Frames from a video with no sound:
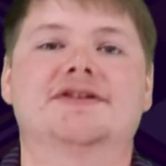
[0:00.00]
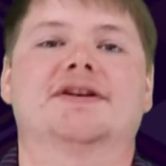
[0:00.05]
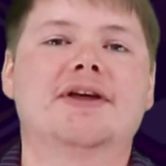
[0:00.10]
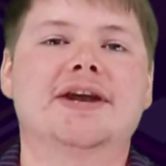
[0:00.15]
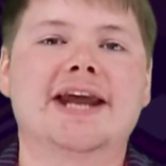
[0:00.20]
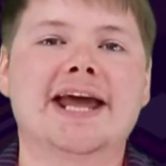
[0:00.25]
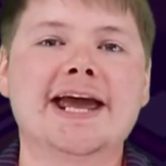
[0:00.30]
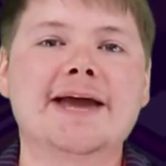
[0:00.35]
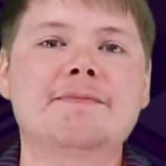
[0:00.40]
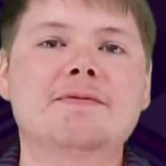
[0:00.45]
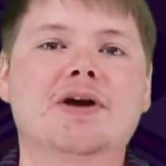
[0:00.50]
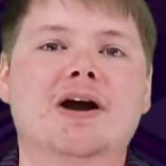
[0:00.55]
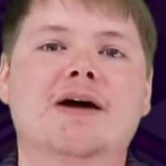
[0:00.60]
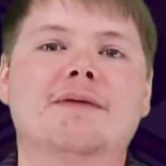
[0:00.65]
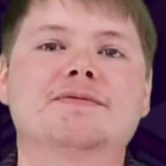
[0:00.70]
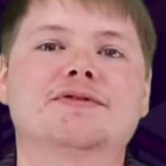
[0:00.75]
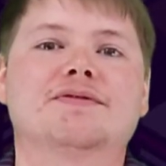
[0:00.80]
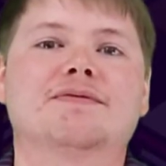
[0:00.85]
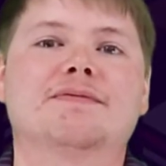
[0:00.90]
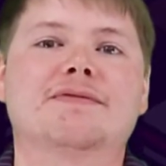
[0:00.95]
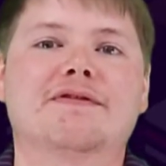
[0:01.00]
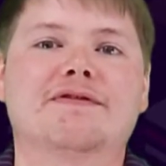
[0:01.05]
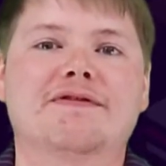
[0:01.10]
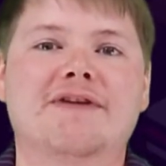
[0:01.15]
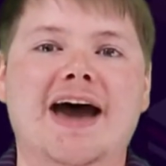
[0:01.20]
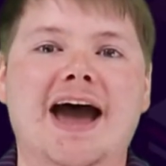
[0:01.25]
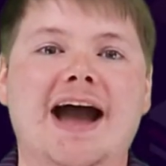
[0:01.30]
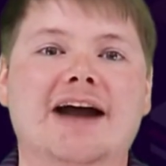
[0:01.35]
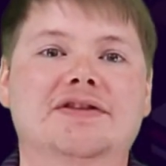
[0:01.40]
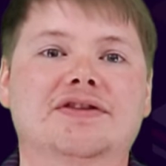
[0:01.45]
The name comes from the
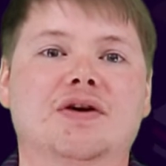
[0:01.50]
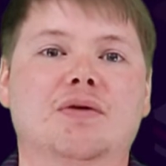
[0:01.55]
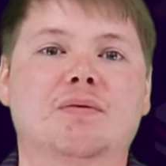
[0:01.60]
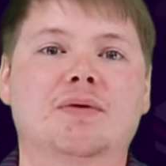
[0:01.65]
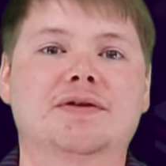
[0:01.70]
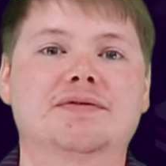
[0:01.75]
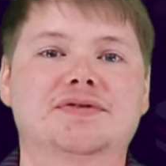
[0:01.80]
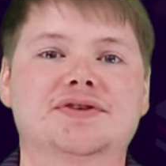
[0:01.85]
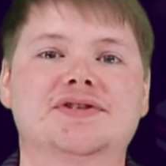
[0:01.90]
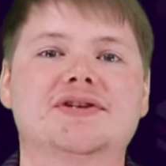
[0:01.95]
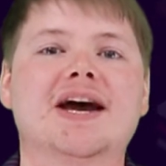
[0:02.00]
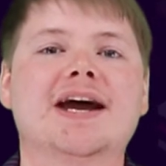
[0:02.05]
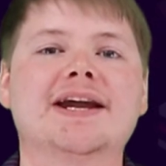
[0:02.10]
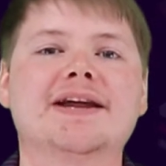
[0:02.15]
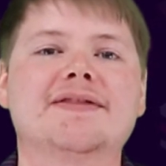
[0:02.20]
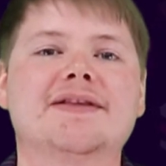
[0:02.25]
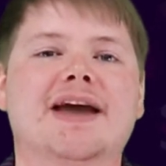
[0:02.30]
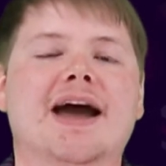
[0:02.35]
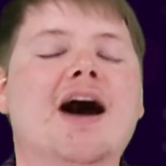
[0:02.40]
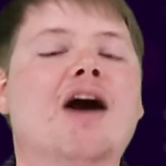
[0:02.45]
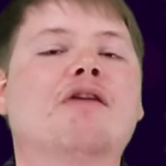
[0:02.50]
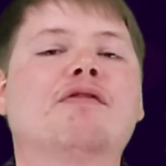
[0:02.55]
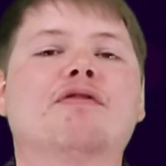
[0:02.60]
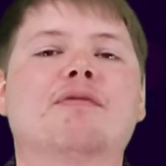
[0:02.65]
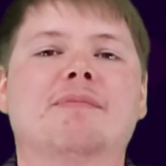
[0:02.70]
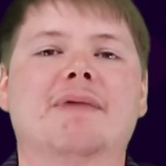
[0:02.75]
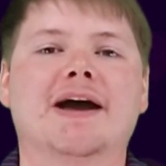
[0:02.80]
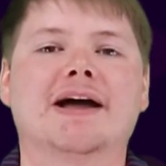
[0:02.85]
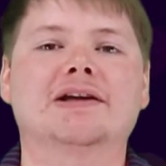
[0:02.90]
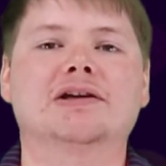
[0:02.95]
fact that when reciting the
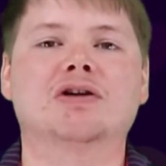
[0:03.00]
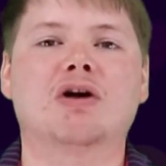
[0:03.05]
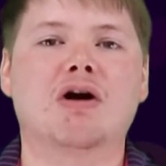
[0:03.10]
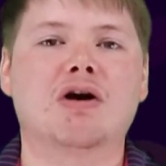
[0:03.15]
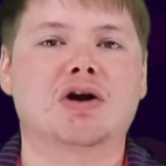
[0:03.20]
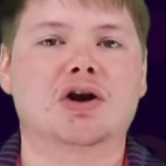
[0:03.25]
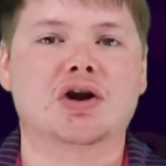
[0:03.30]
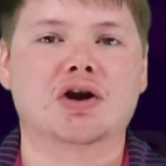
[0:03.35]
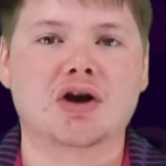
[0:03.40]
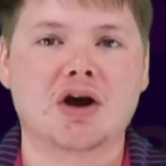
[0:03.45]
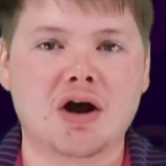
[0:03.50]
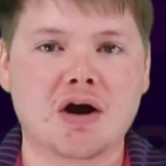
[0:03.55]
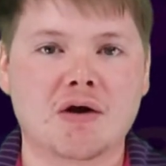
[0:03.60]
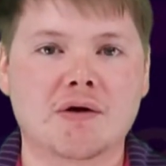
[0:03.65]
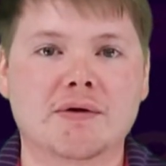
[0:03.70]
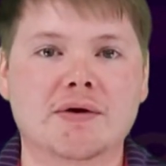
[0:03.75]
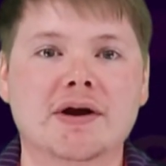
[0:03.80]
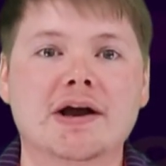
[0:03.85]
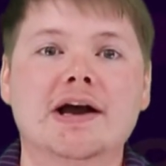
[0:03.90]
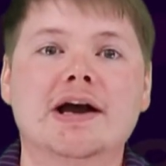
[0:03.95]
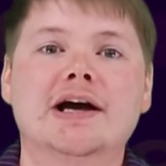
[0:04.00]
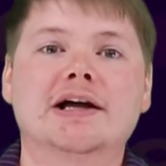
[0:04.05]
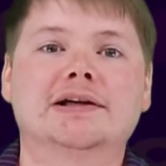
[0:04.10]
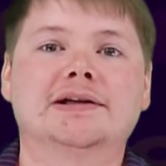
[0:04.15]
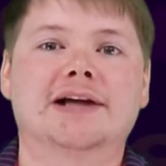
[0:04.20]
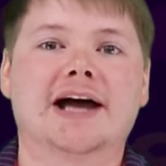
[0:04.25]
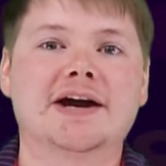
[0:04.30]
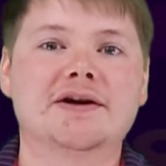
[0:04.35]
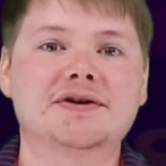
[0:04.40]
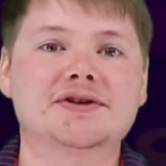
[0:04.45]
alphabet long ago,
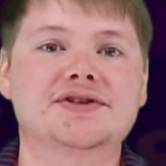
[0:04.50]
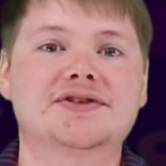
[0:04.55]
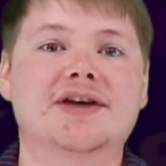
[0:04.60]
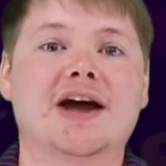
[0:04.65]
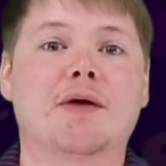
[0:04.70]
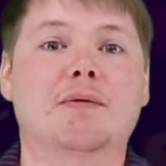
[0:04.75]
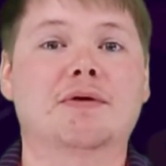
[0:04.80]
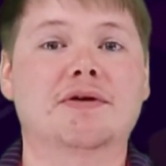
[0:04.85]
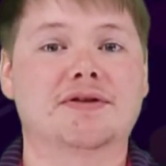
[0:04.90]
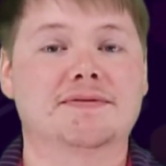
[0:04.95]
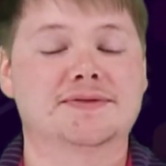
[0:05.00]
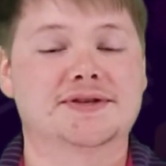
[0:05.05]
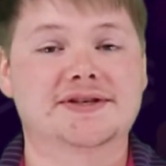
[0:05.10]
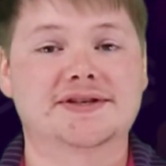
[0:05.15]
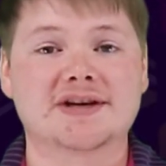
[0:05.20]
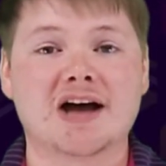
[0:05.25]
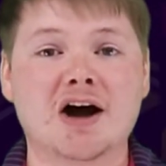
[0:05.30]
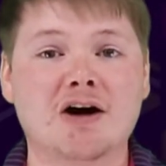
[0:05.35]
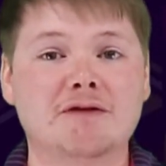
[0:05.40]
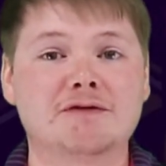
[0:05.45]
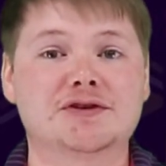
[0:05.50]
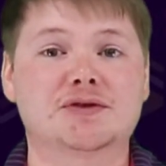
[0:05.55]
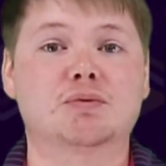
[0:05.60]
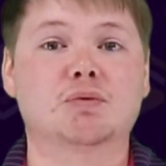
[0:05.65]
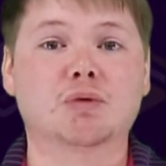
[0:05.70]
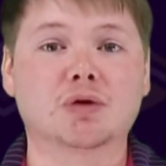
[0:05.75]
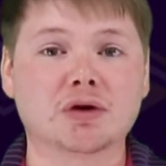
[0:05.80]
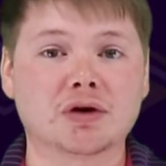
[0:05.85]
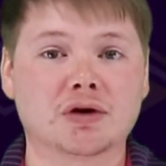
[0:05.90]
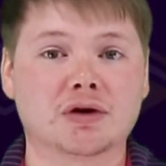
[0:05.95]
letters that were themselves
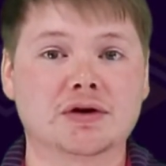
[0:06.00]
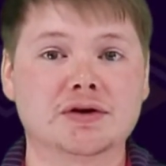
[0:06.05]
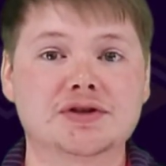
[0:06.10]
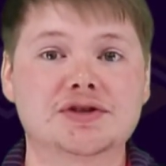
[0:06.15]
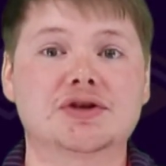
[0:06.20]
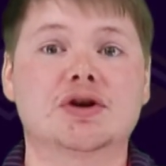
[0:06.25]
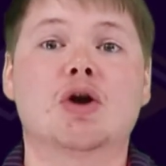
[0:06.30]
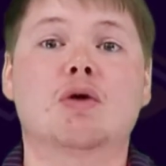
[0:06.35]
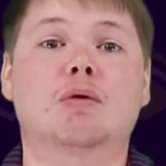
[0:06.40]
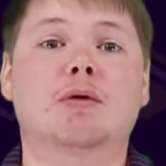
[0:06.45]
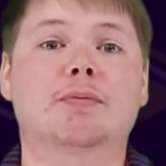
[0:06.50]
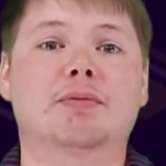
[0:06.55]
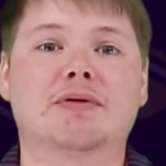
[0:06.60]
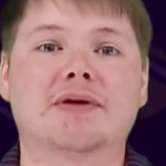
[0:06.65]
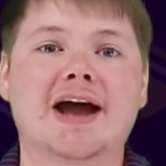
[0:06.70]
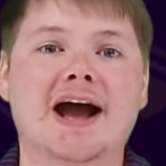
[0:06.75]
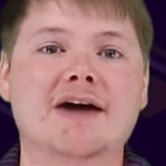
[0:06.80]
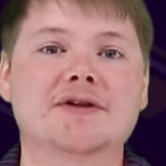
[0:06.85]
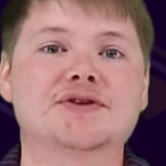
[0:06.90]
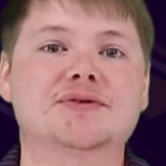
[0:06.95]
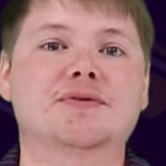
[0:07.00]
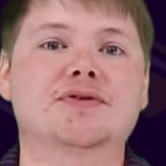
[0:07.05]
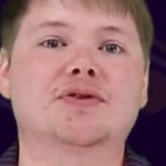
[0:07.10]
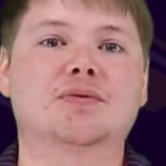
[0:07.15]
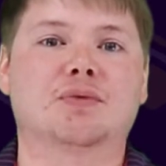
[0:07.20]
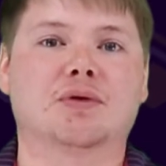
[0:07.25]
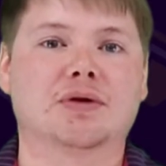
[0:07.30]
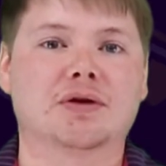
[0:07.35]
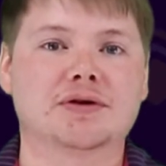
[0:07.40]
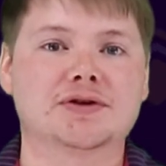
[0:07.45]
words were pronounced with the
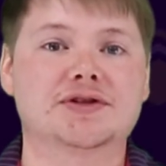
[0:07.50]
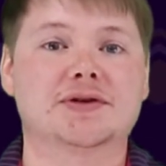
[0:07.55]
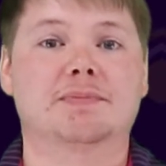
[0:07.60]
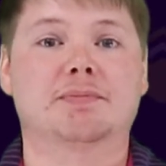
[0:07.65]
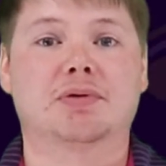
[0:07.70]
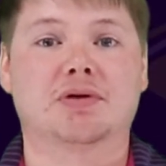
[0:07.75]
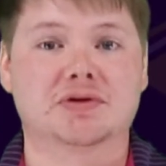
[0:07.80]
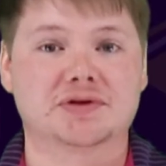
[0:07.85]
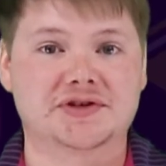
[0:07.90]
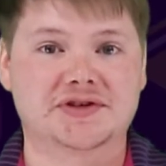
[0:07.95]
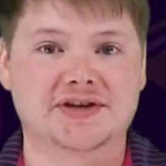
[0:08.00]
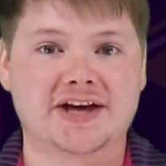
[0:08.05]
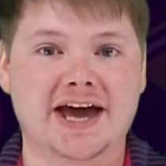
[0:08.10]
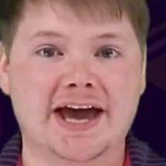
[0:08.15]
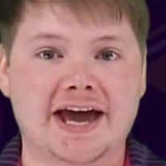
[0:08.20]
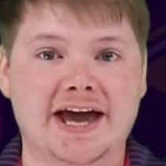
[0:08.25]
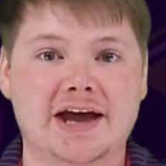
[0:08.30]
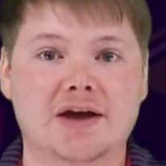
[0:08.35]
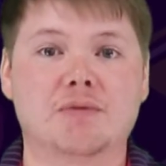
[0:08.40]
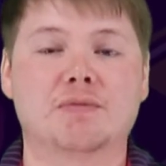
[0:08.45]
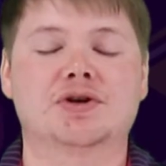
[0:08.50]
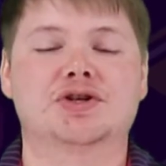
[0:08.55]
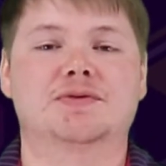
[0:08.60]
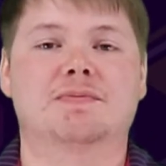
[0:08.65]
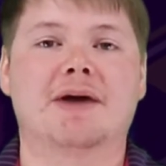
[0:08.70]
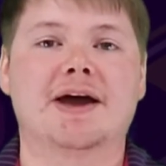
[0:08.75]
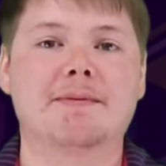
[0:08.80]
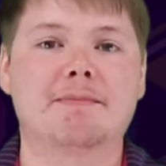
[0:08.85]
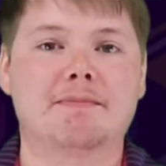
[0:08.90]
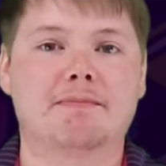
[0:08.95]
words per se, which
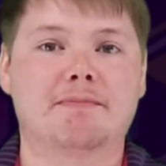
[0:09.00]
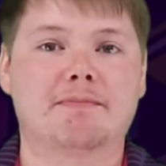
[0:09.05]
meant